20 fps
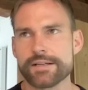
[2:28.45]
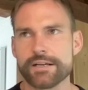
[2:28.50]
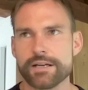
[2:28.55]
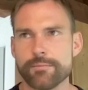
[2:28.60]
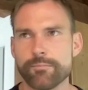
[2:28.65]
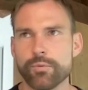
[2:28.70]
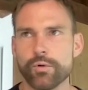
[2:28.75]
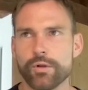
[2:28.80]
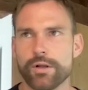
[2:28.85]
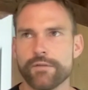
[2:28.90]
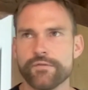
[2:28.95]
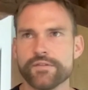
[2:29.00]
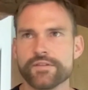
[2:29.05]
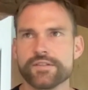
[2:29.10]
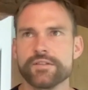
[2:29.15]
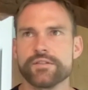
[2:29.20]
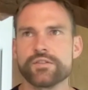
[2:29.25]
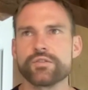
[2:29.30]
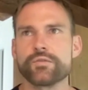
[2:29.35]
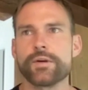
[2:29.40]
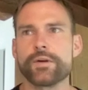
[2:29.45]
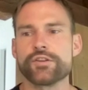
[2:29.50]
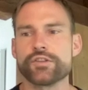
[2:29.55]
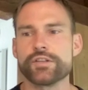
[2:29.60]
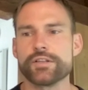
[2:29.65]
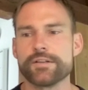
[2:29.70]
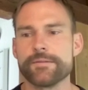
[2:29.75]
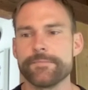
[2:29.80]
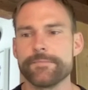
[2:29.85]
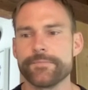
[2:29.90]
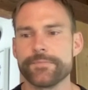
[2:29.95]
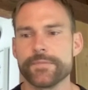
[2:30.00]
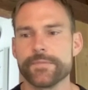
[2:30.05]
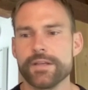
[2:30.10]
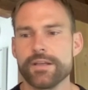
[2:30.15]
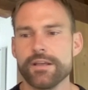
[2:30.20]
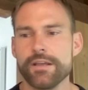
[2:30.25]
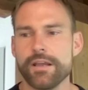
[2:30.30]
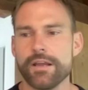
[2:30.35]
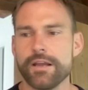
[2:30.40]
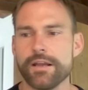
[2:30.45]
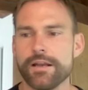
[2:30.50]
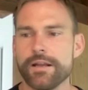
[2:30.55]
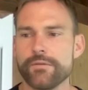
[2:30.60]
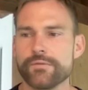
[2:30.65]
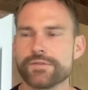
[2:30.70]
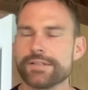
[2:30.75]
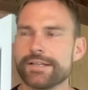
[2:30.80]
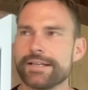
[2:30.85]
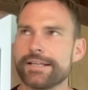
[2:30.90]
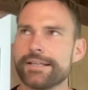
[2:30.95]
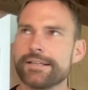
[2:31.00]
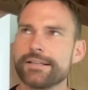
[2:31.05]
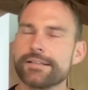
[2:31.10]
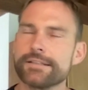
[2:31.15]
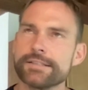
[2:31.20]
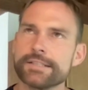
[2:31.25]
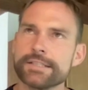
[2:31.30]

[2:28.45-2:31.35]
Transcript: kind of pull off this insurrection. And it was like,